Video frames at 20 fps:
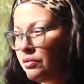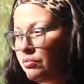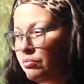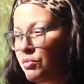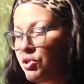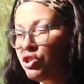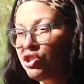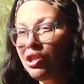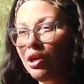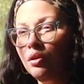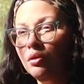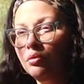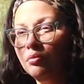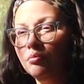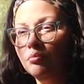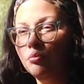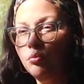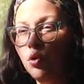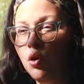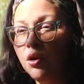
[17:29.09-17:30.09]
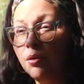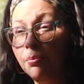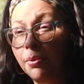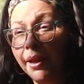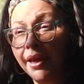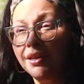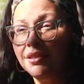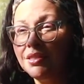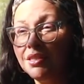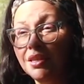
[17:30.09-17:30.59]
Michelle bought a
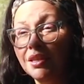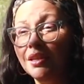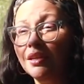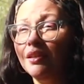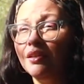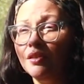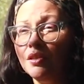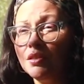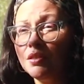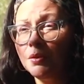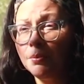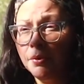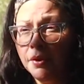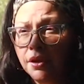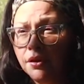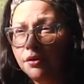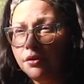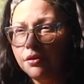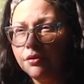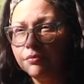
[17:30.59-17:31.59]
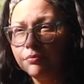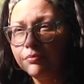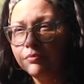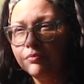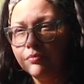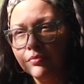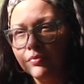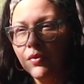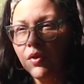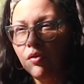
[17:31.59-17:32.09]
plane ticket and disappeared,
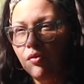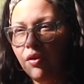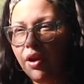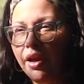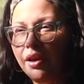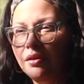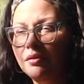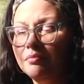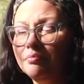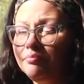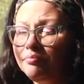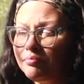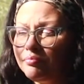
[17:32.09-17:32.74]
right?